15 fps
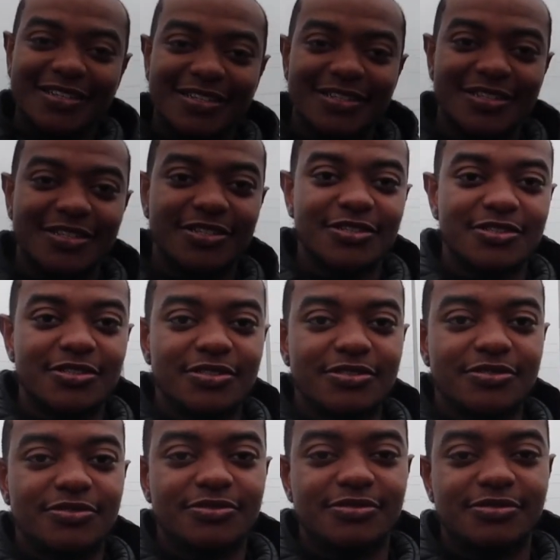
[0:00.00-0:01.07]
What, why y'all had to
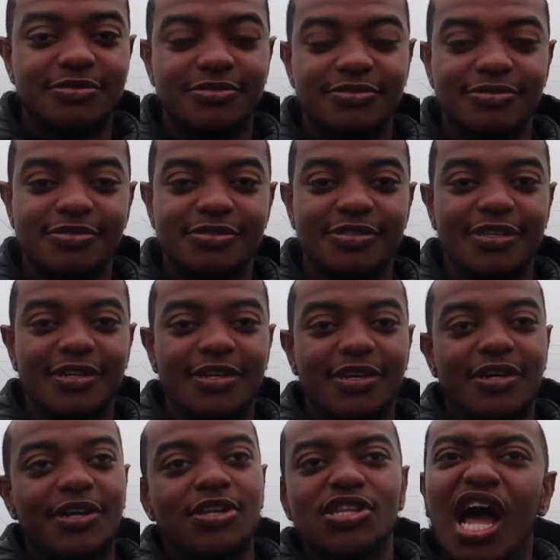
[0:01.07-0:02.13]
do something on the V six
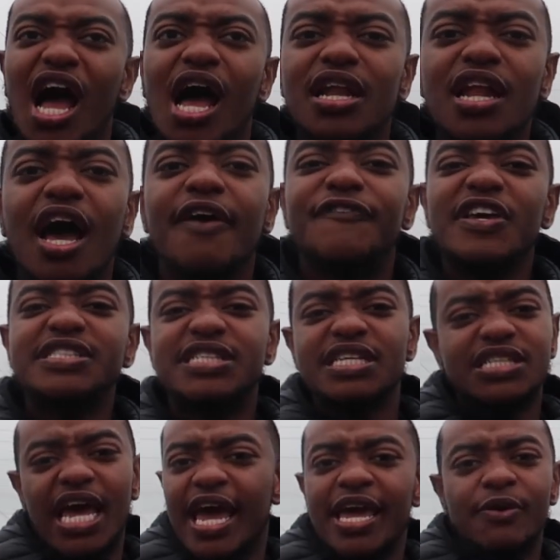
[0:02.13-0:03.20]
part? Nah, nah, he, V
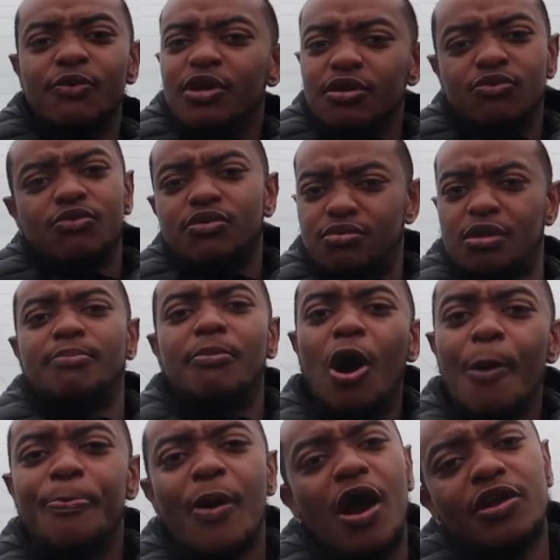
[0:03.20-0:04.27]
six, hey, we,
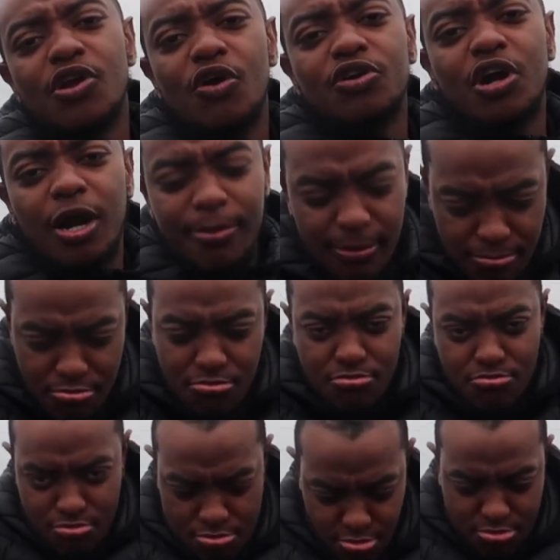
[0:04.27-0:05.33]
Mopar, no car.
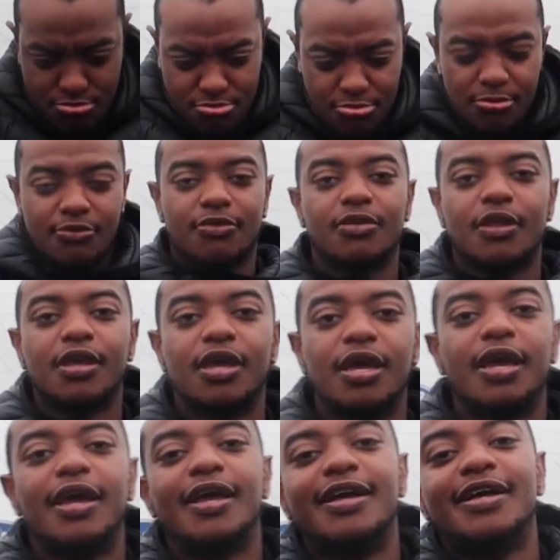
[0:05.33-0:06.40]
Or he just doing some
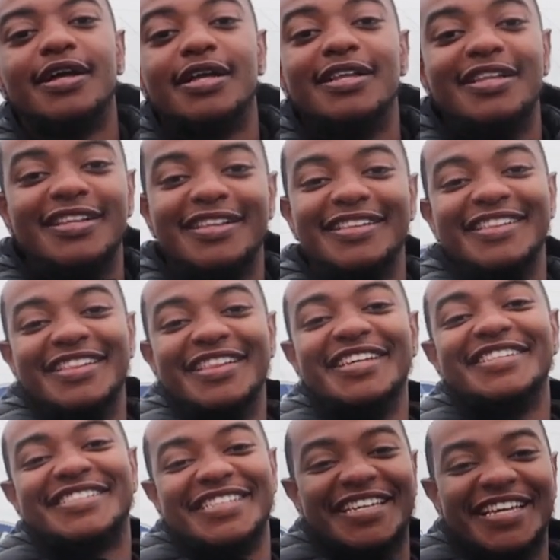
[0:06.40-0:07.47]
behind the scenes joke.
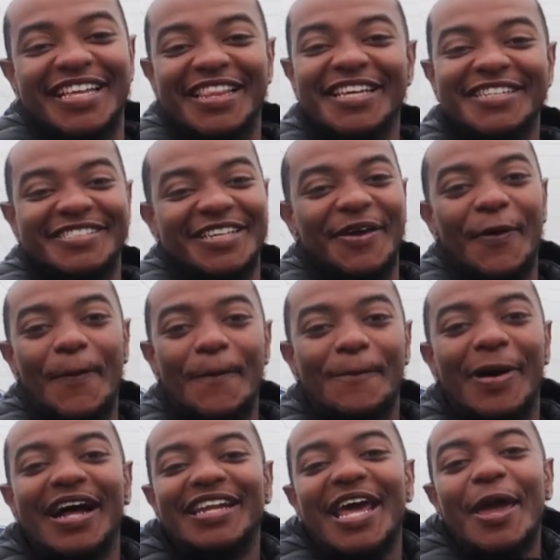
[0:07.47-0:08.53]
Listen, listen.
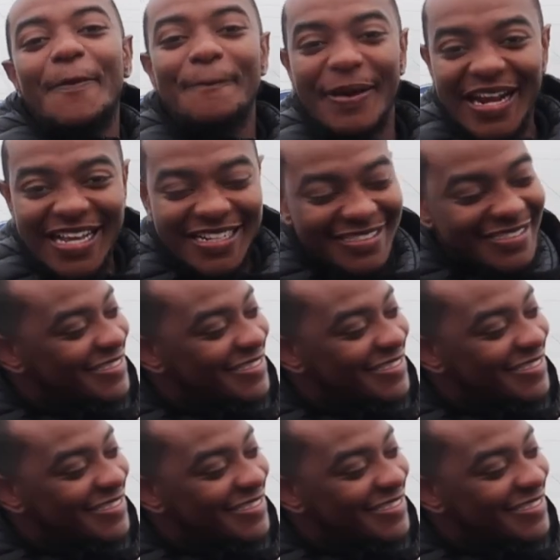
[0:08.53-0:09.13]
My name Bennett.